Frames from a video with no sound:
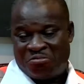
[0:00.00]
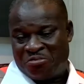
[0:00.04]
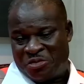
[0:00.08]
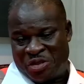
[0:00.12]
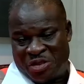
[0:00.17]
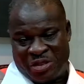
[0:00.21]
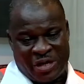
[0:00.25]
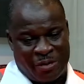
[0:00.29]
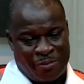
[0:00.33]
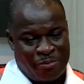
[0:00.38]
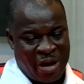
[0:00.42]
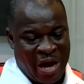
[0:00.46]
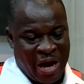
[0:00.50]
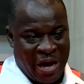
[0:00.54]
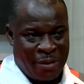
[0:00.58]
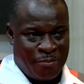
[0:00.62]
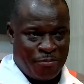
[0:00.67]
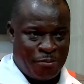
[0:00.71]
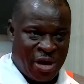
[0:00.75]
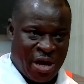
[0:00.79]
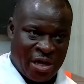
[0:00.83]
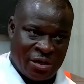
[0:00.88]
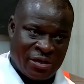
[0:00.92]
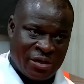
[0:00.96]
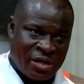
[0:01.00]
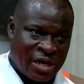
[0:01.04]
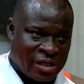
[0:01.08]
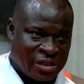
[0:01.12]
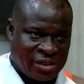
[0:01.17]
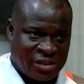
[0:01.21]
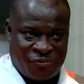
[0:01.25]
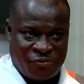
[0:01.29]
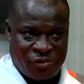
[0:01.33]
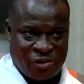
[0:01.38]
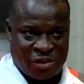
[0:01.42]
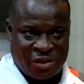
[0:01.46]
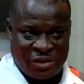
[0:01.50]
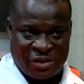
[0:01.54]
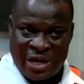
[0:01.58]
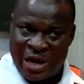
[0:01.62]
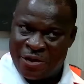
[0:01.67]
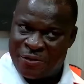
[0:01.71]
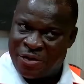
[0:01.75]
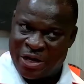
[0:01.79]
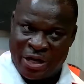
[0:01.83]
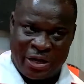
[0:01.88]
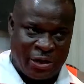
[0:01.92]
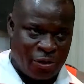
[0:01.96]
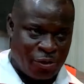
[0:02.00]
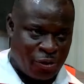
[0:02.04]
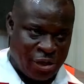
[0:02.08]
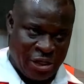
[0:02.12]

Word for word: either by man activity directly or